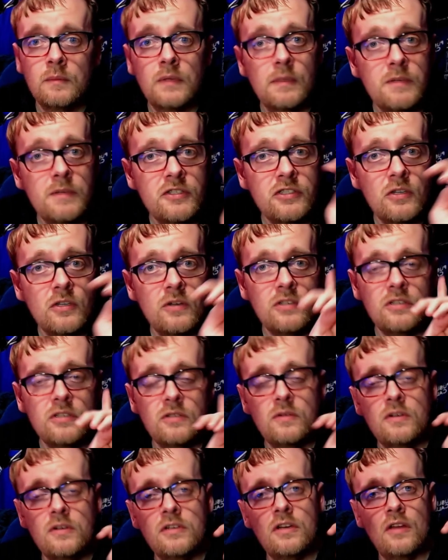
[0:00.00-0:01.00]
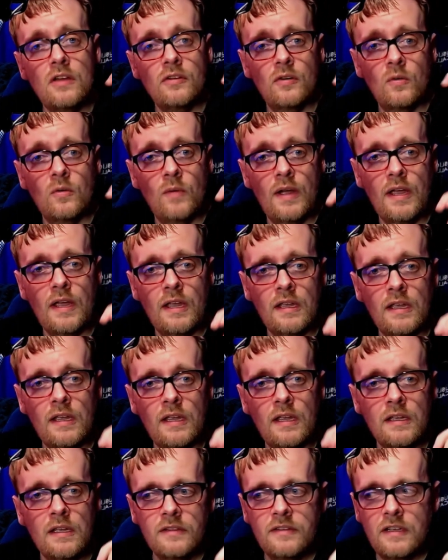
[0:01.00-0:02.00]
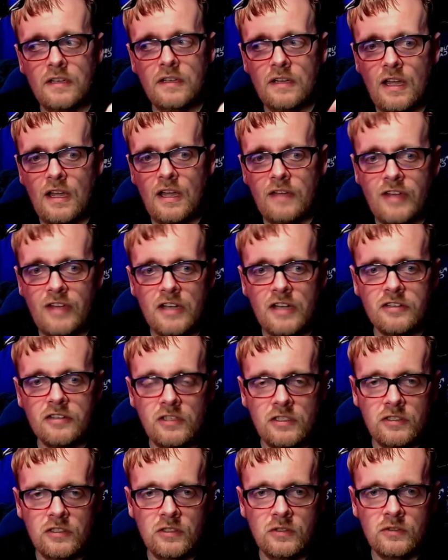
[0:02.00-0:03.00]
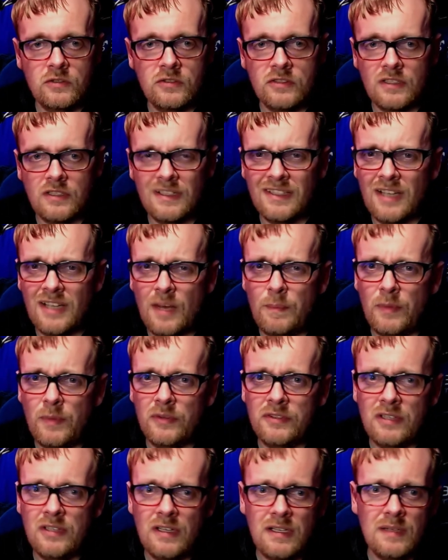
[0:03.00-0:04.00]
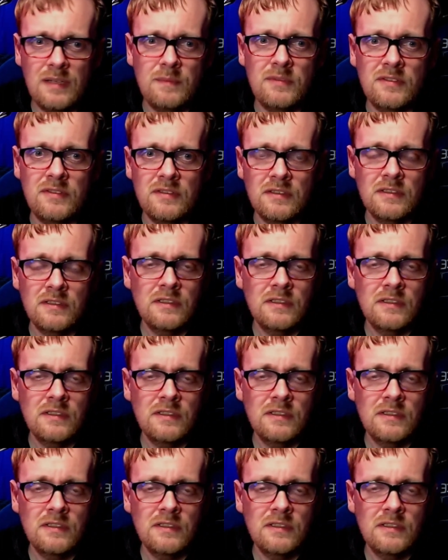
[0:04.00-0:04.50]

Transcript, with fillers: Let me show you another way that I've actually used a couple times.